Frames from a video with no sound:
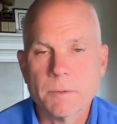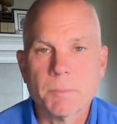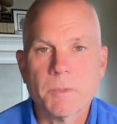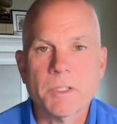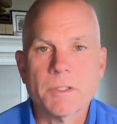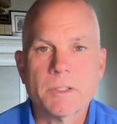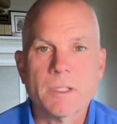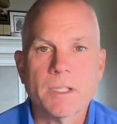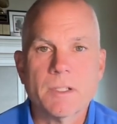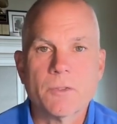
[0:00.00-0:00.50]

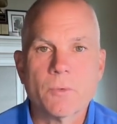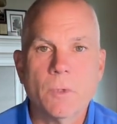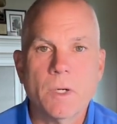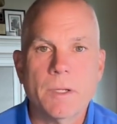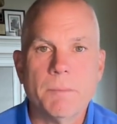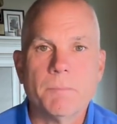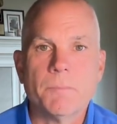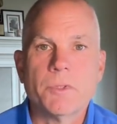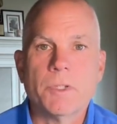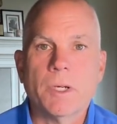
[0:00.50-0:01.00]
Because guess
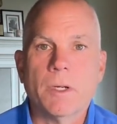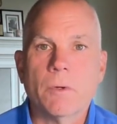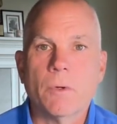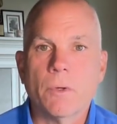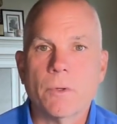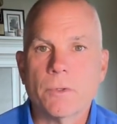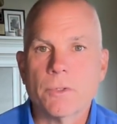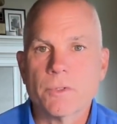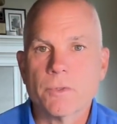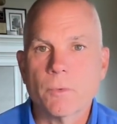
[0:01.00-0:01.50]
what?
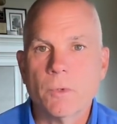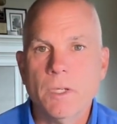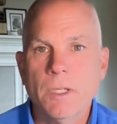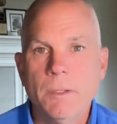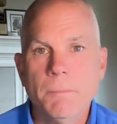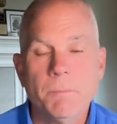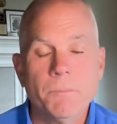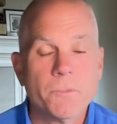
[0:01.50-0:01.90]
Shareholders win.